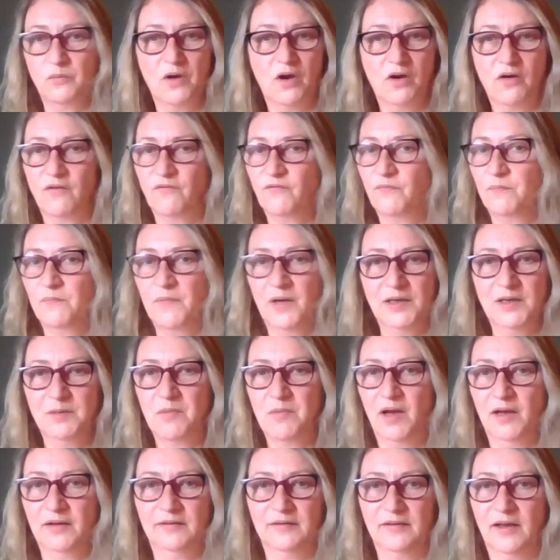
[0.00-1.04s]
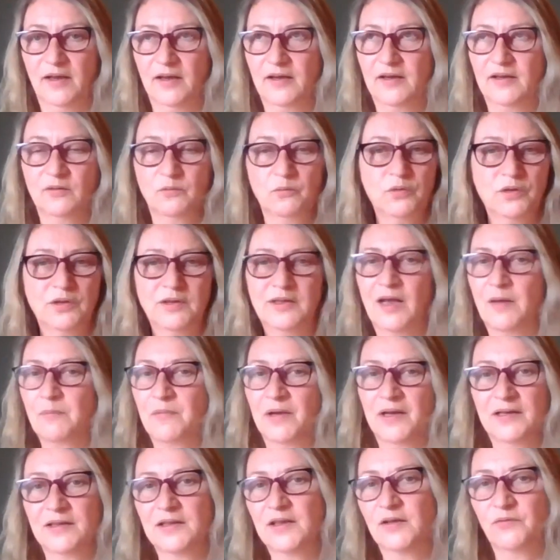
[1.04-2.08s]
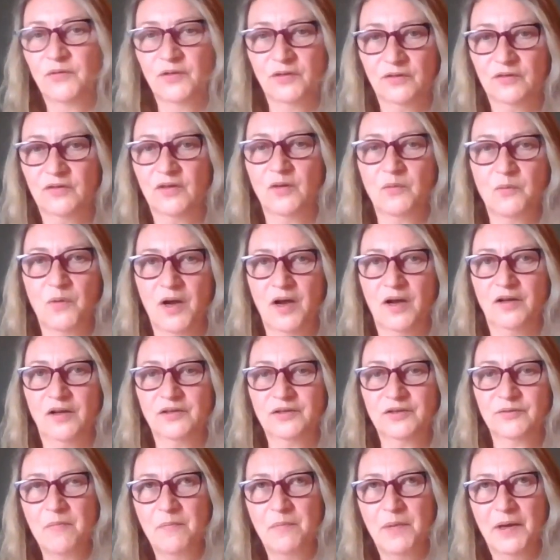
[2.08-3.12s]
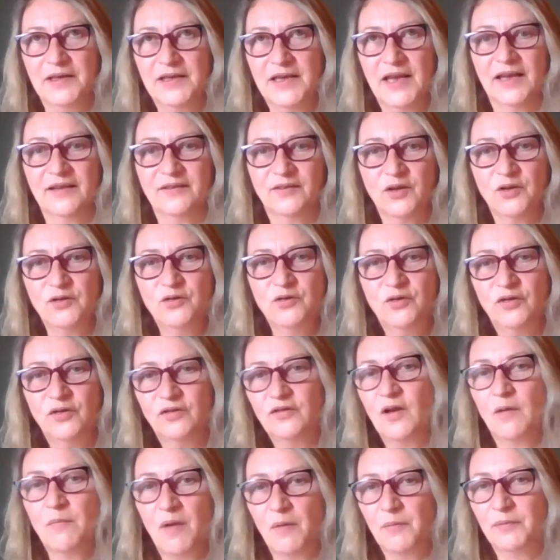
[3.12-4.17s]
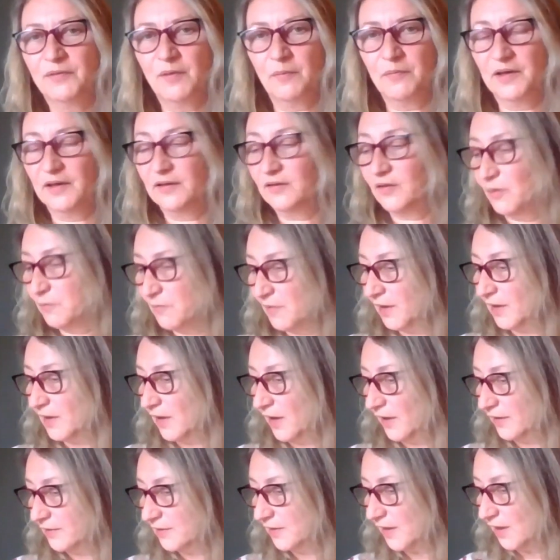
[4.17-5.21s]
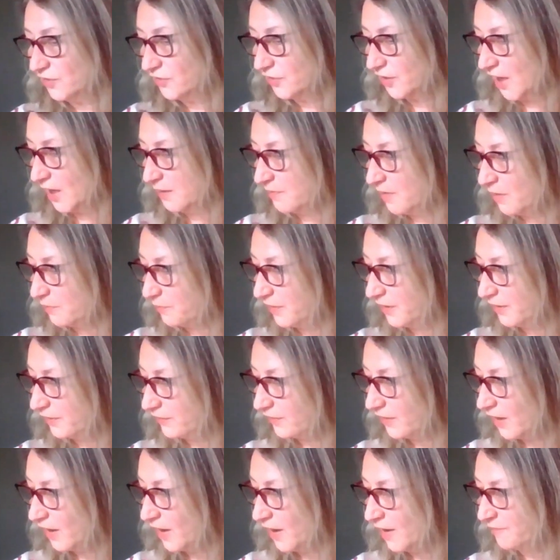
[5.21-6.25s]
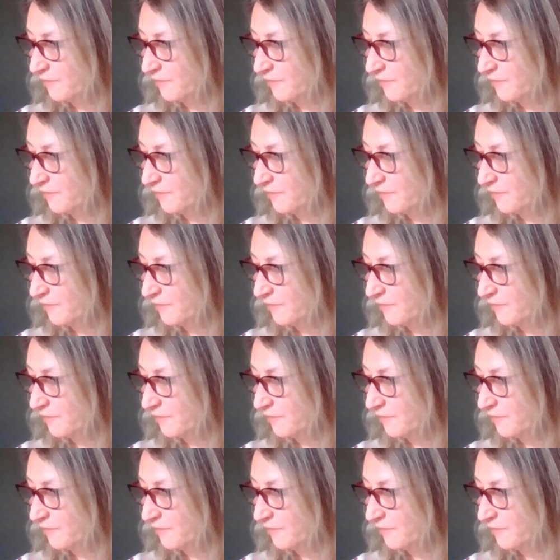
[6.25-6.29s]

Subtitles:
work on money mindset, because wouldn't that make a difference to the world? But yeah, so you just come up with something. So my client today, she came up with, I